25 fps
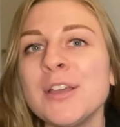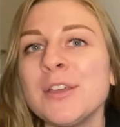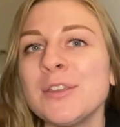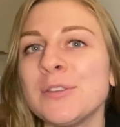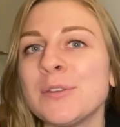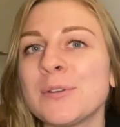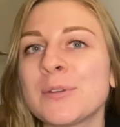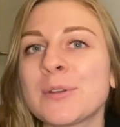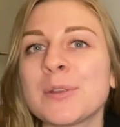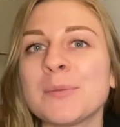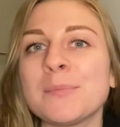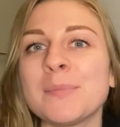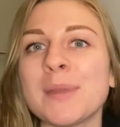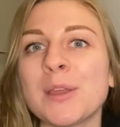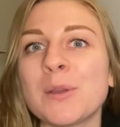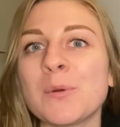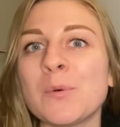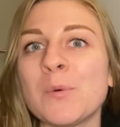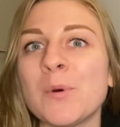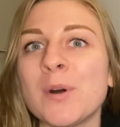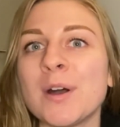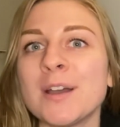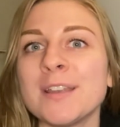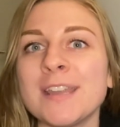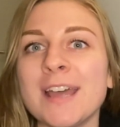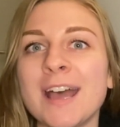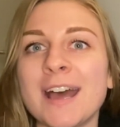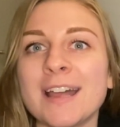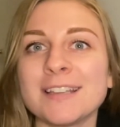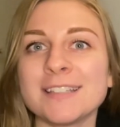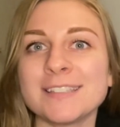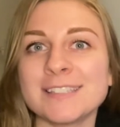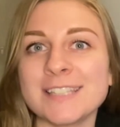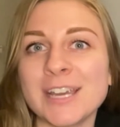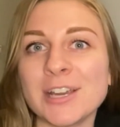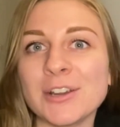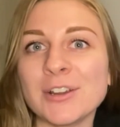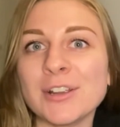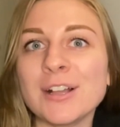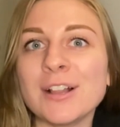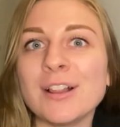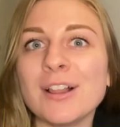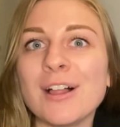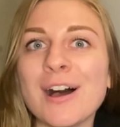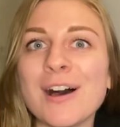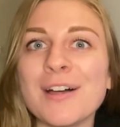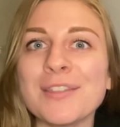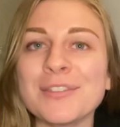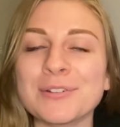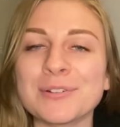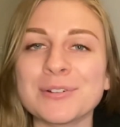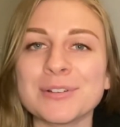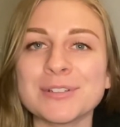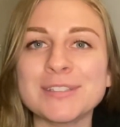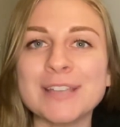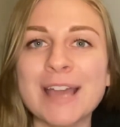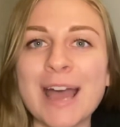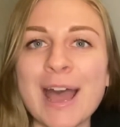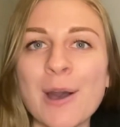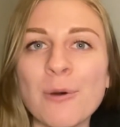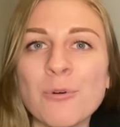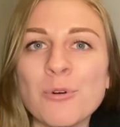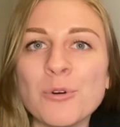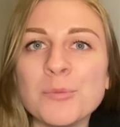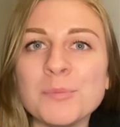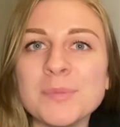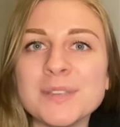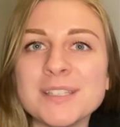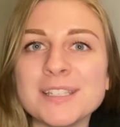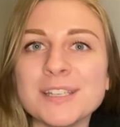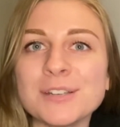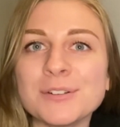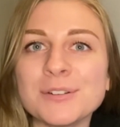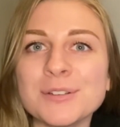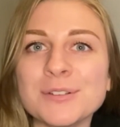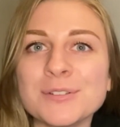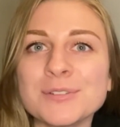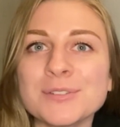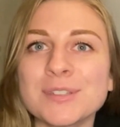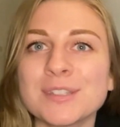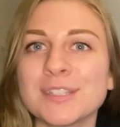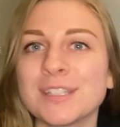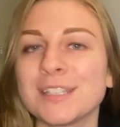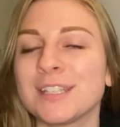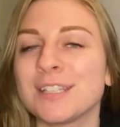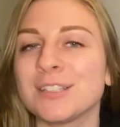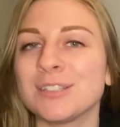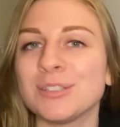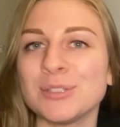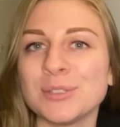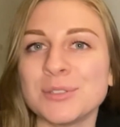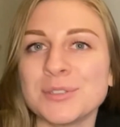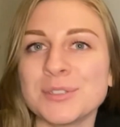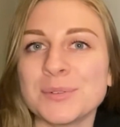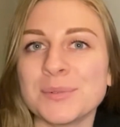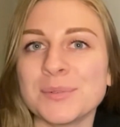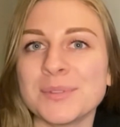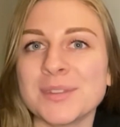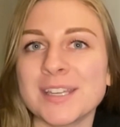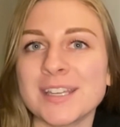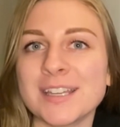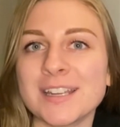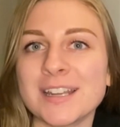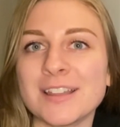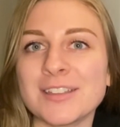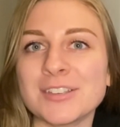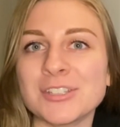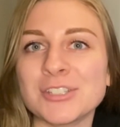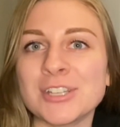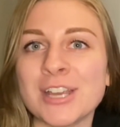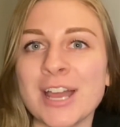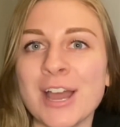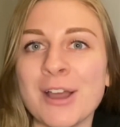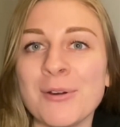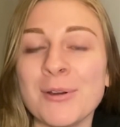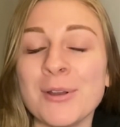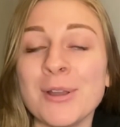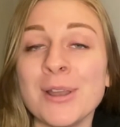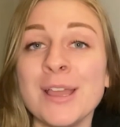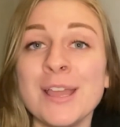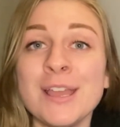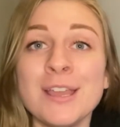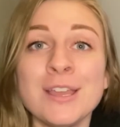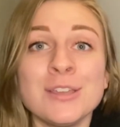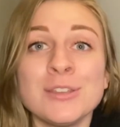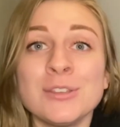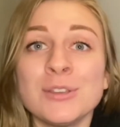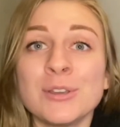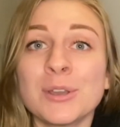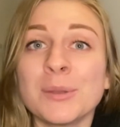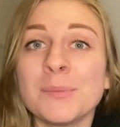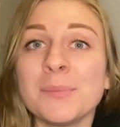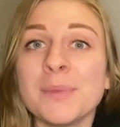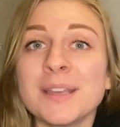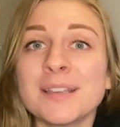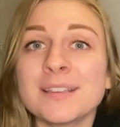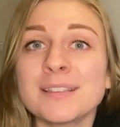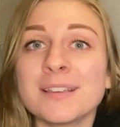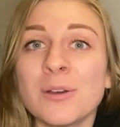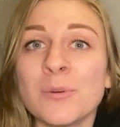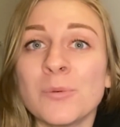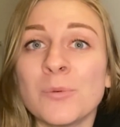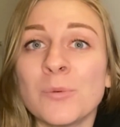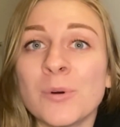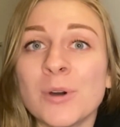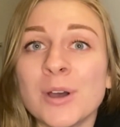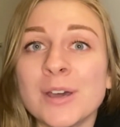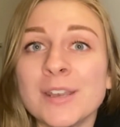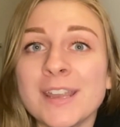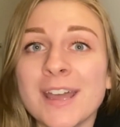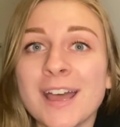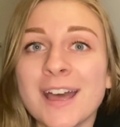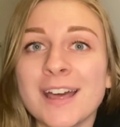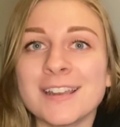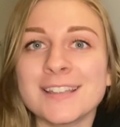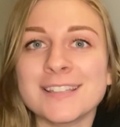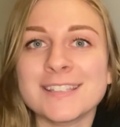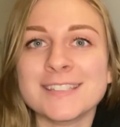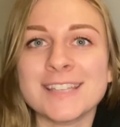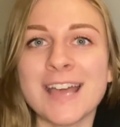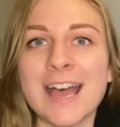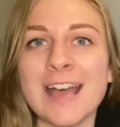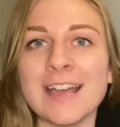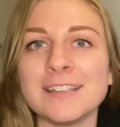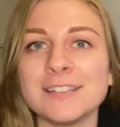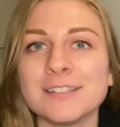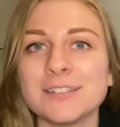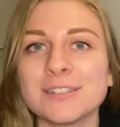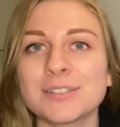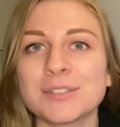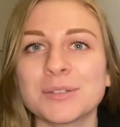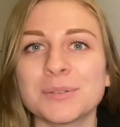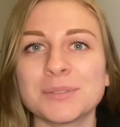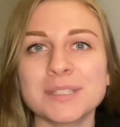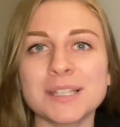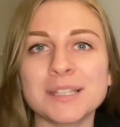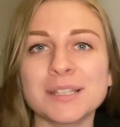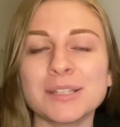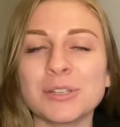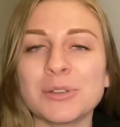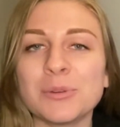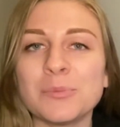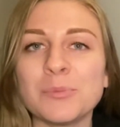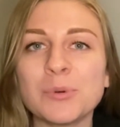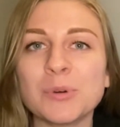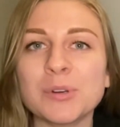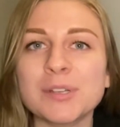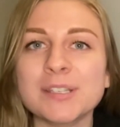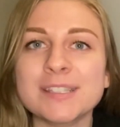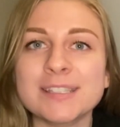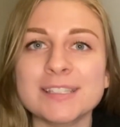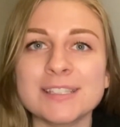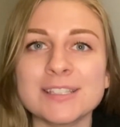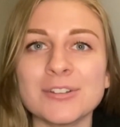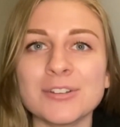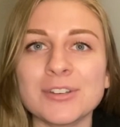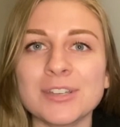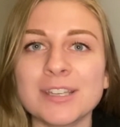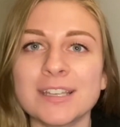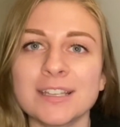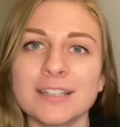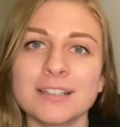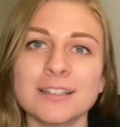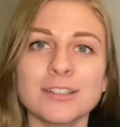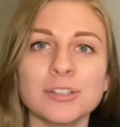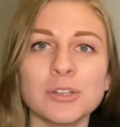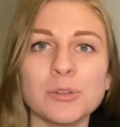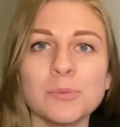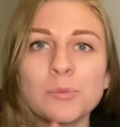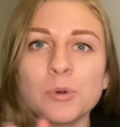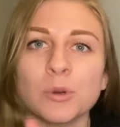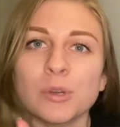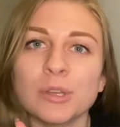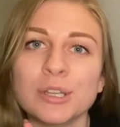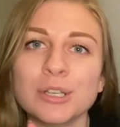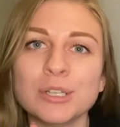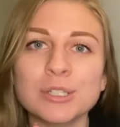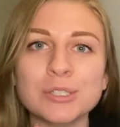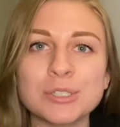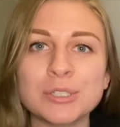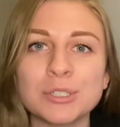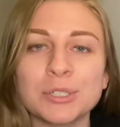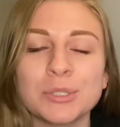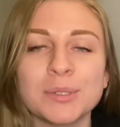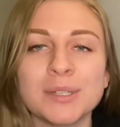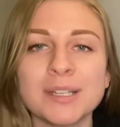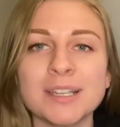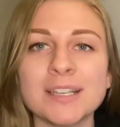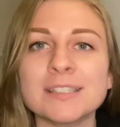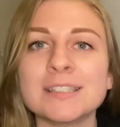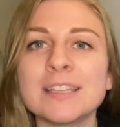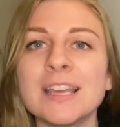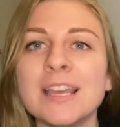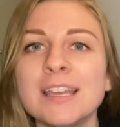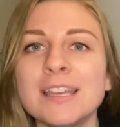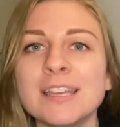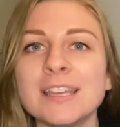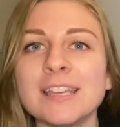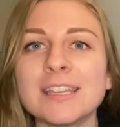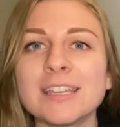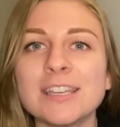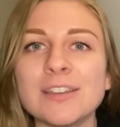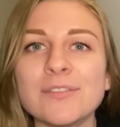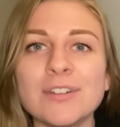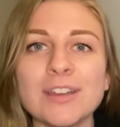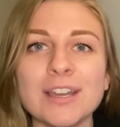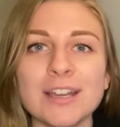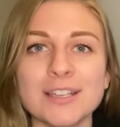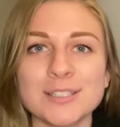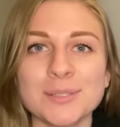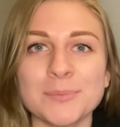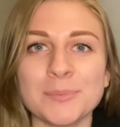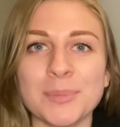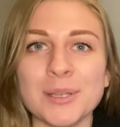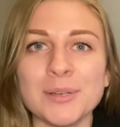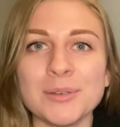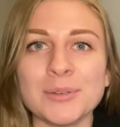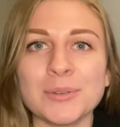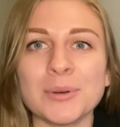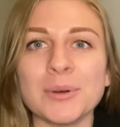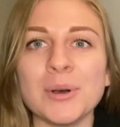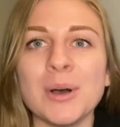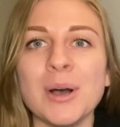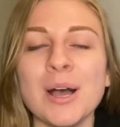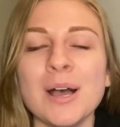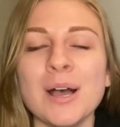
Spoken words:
You could make one out of terry cloth or towel material so they can use it when they get out of shower. You can make one out of satin so it's a little more silky and a little more luxurious and give it as a bundle.